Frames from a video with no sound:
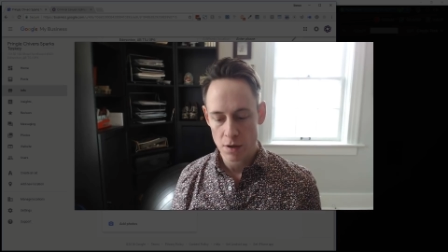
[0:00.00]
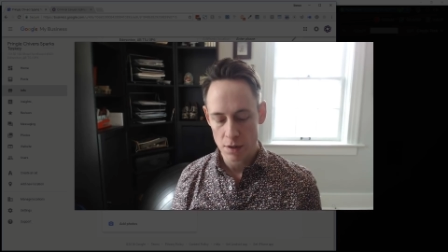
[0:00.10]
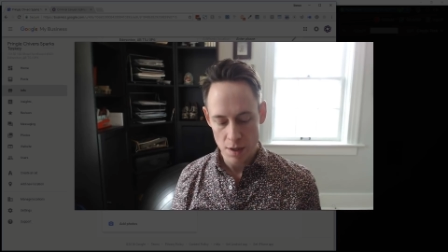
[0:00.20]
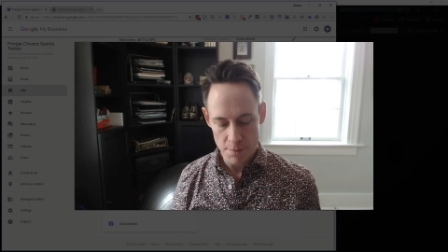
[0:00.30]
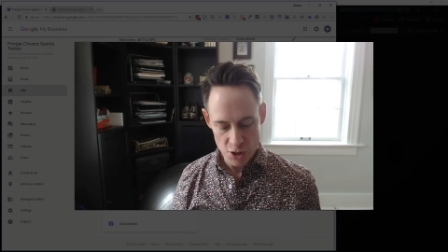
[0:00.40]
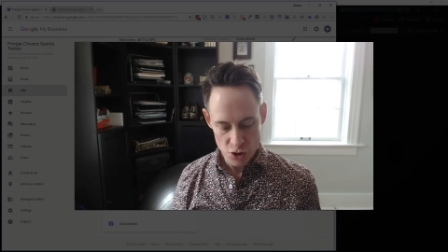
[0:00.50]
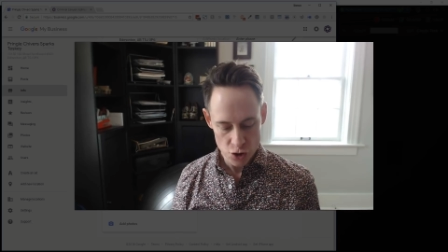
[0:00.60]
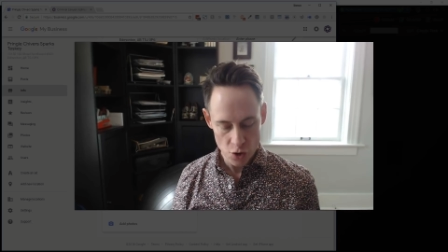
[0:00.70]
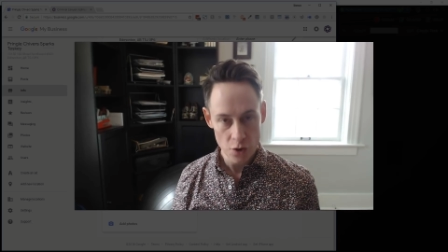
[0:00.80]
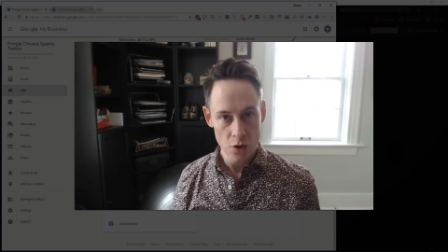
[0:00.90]
let me
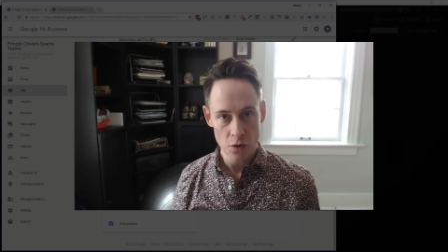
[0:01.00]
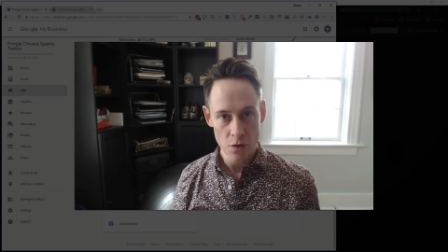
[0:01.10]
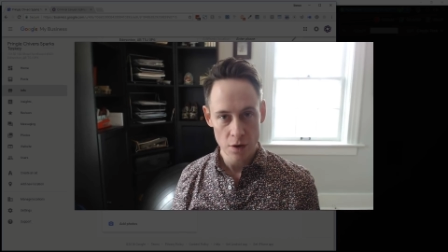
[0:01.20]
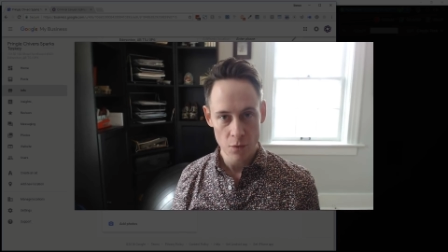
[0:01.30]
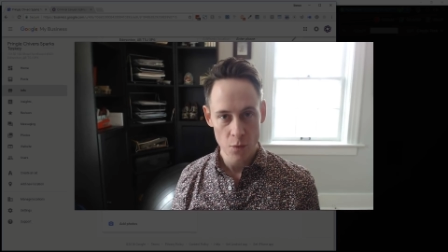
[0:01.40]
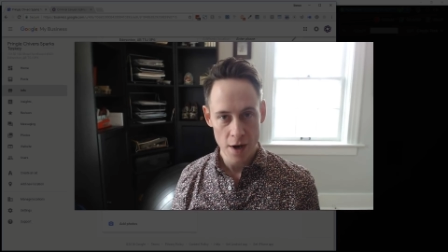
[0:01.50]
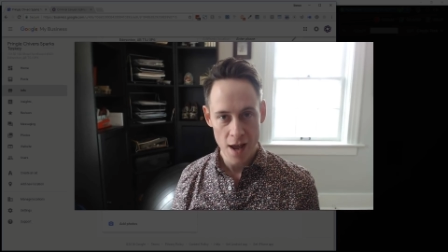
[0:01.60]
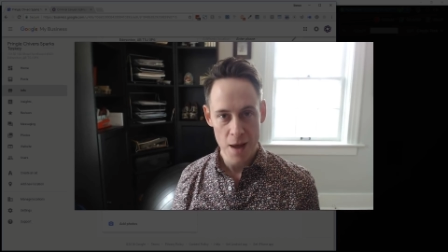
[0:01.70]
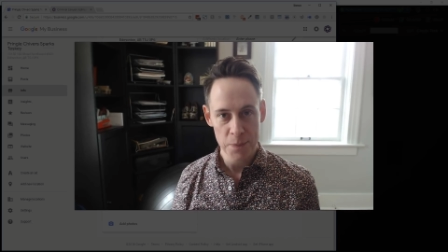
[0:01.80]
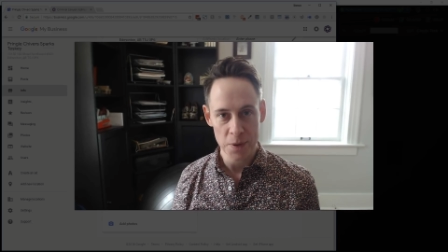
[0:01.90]
show you what
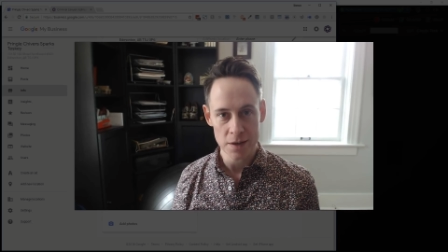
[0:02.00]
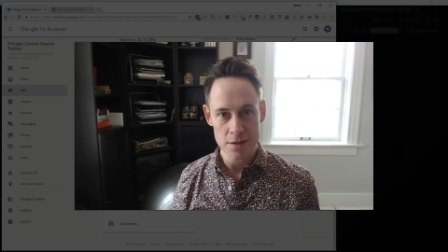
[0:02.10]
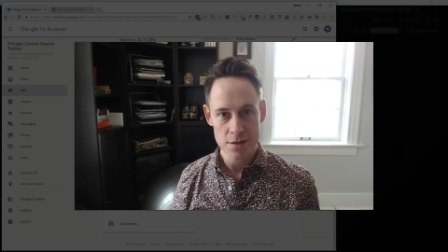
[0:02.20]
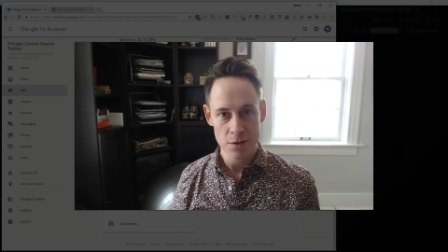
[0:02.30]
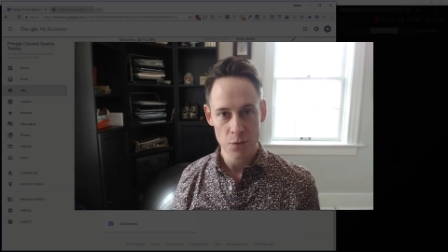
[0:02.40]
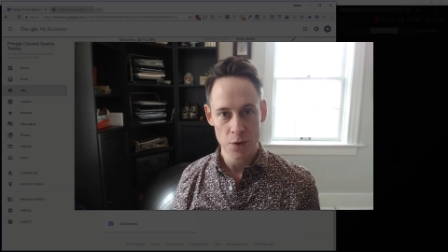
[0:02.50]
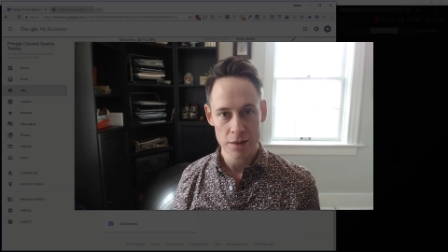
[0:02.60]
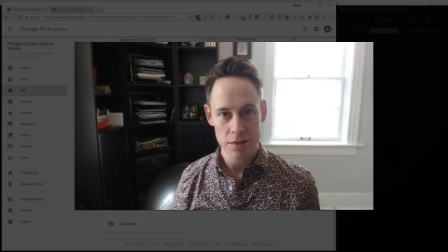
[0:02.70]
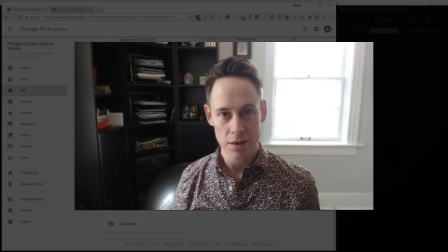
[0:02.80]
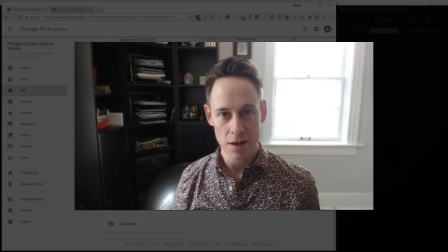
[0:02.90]
happens
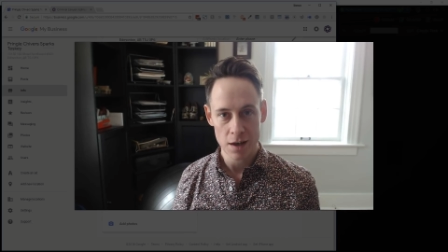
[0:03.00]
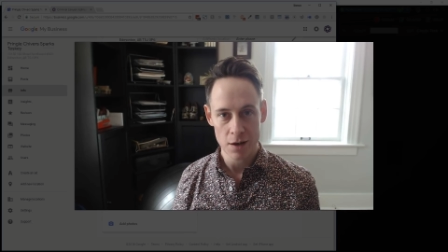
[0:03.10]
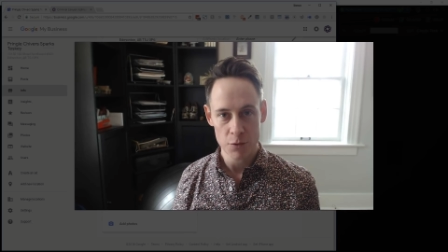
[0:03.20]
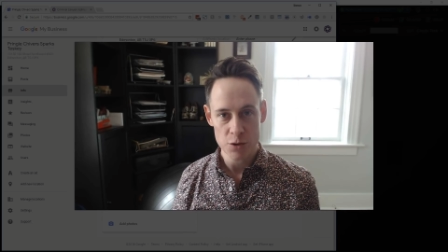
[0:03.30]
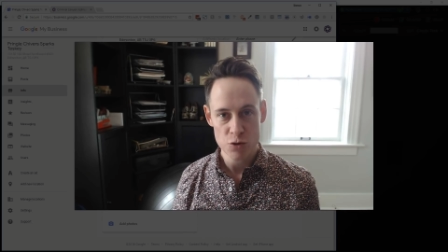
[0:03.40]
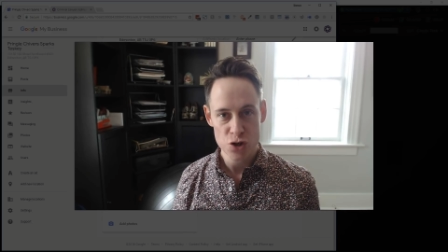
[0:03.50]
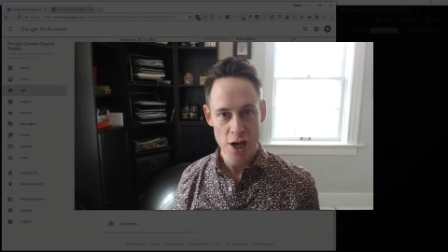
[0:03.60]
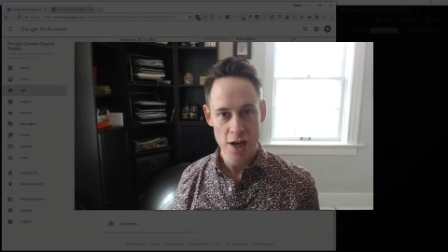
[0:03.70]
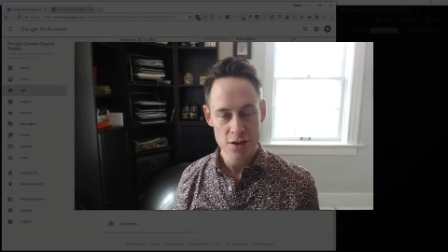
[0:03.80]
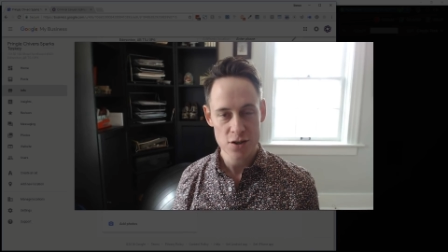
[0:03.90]
with when you
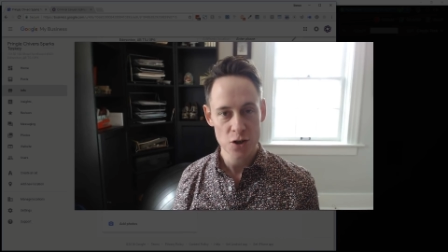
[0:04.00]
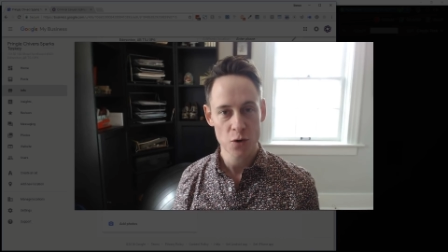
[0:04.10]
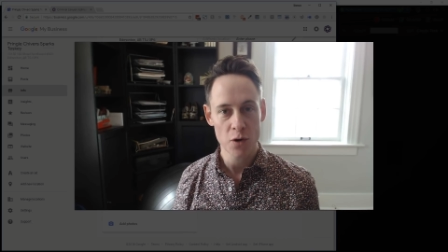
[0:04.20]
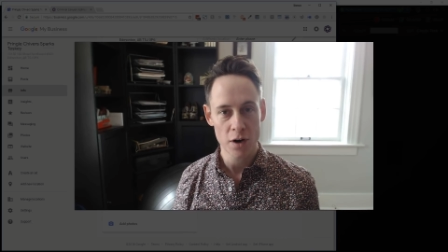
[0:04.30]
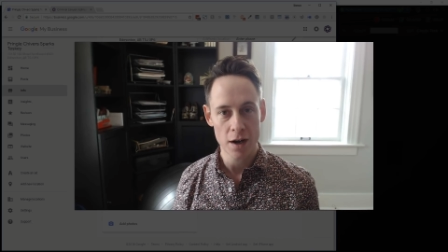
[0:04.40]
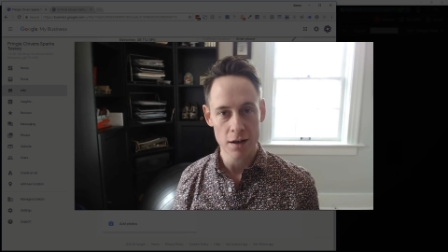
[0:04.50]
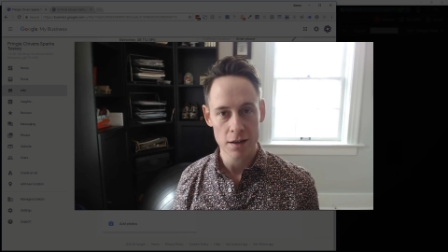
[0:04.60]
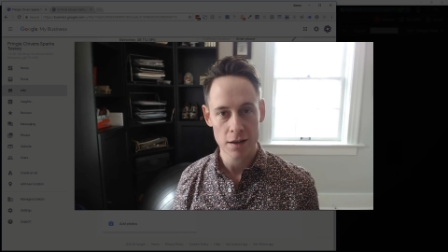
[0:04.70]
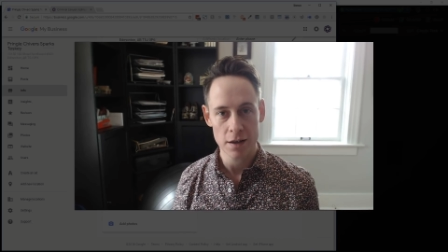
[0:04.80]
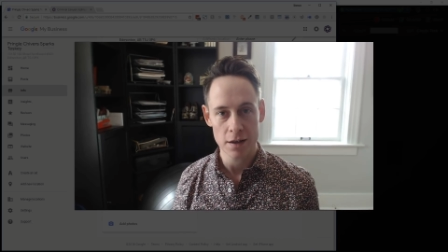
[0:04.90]
change the
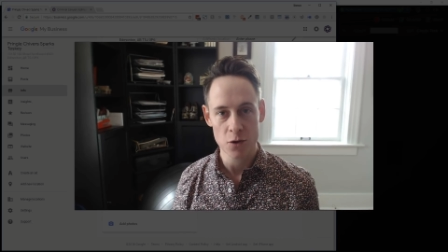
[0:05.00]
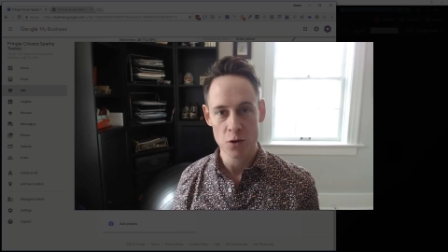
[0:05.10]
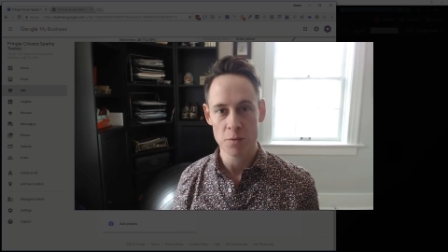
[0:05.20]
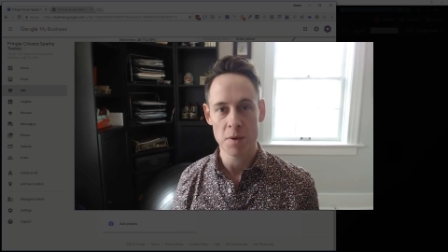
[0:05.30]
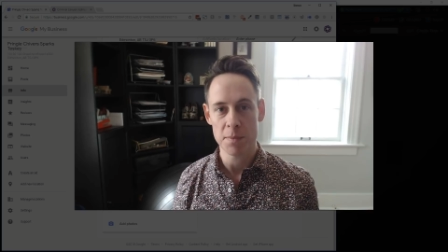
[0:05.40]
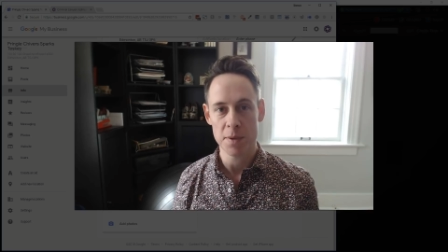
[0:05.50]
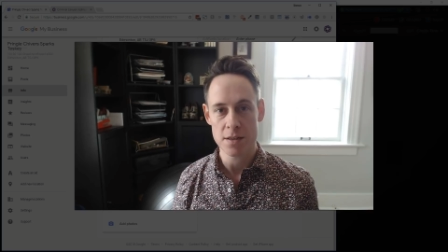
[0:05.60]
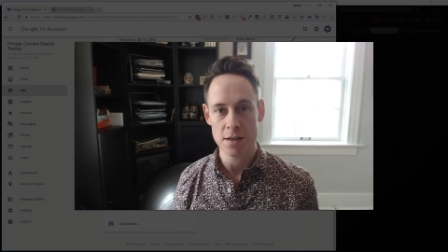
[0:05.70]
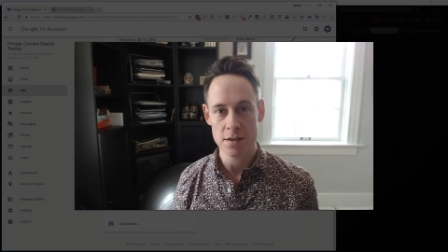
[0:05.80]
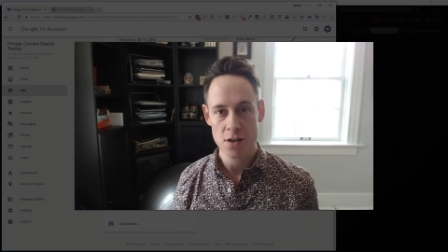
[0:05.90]
URL in Google My
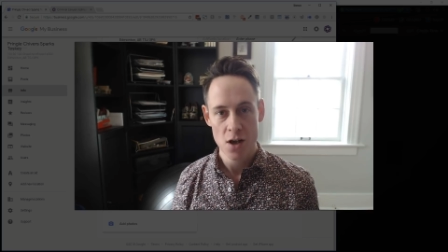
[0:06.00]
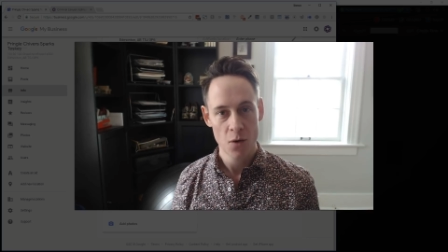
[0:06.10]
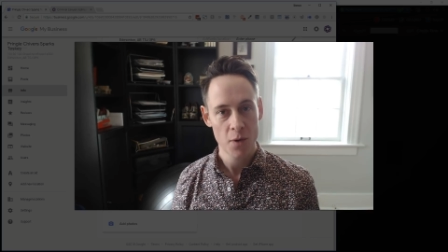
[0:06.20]
Business.